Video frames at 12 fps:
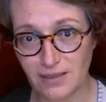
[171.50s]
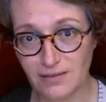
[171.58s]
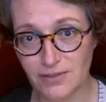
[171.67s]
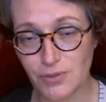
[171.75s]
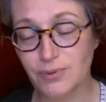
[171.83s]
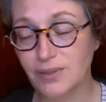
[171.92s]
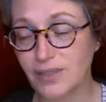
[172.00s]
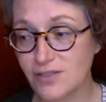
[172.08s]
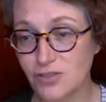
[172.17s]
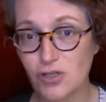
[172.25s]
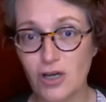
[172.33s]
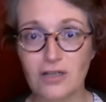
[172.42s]
So let's
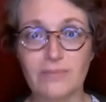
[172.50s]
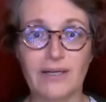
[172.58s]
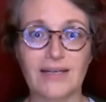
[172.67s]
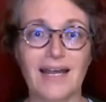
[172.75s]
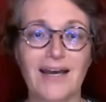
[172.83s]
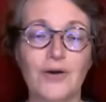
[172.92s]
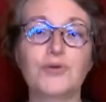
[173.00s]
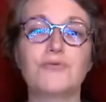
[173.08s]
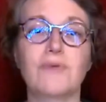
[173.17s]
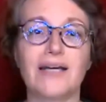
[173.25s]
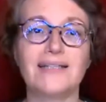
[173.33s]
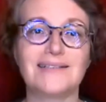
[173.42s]
talk about how to
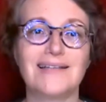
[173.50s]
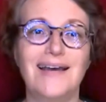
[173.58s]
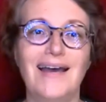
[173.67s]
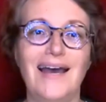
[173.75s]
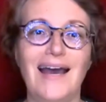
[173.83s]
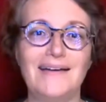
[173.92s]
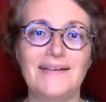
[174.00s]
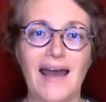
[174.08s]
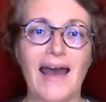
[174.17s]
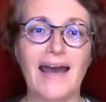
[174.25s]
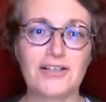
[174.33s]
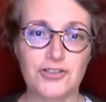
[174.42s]
write an
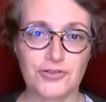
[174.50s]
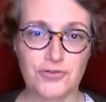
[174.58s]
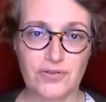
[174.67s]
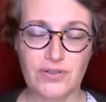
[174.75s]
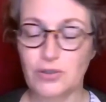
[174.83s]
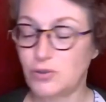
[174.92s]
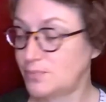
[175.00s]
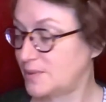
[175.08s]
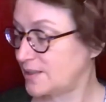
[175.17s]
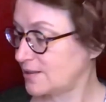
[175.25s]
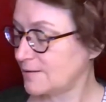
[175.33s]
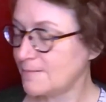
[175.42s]
action-driven
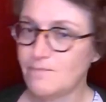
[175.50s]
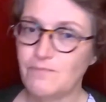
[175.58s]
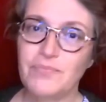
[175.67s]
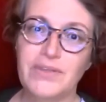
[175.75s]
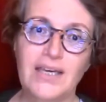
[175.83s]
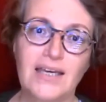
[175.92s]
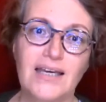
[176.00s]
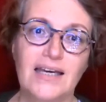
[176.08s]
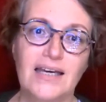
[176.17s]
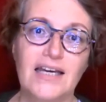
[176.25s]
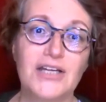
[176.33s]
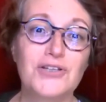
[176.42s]
opening.
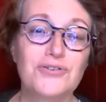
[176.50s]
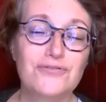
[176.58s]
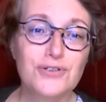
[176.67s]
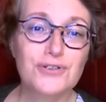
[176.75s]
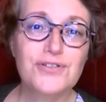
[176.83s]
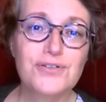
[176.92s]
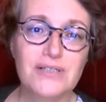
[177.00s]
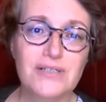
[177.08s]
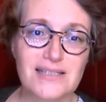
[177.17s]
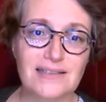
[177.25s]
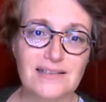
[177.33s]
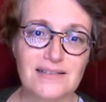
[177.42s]
In your first 3
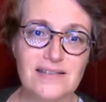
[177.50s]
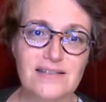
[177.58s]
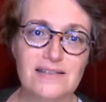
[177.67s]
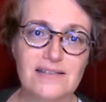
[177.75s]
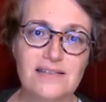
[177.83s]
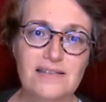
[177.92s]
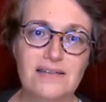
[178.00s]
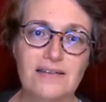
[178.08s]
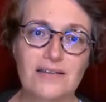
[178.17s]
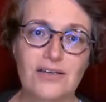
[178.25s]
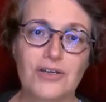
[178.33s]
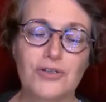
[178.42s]
sentences,
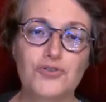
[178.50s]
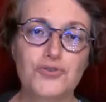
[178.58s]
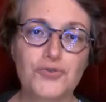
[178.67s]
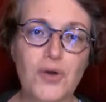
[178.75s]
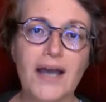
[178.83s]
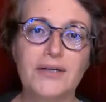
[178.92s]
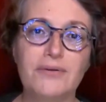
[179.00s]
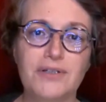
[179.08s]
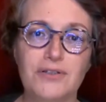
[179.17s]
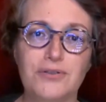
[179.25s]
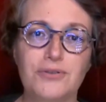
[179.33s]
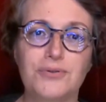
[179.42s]
try to
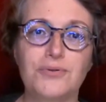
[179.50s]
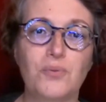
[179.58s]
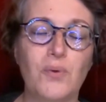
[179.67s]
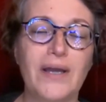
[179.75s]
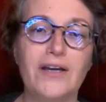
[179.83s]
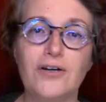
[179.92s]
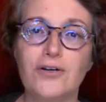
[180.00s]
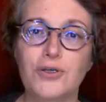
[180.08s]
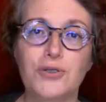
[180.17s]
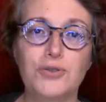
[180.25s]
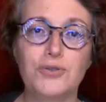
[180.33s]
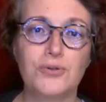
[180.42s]
include where,
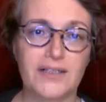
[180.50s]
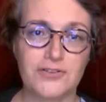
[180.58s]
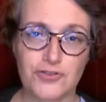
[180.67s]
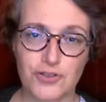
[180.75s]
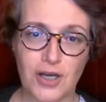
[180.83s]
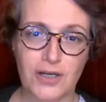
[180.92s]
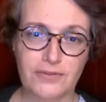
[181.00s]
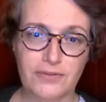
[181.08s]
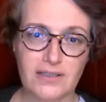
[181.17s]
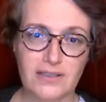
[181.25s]
who, and genre.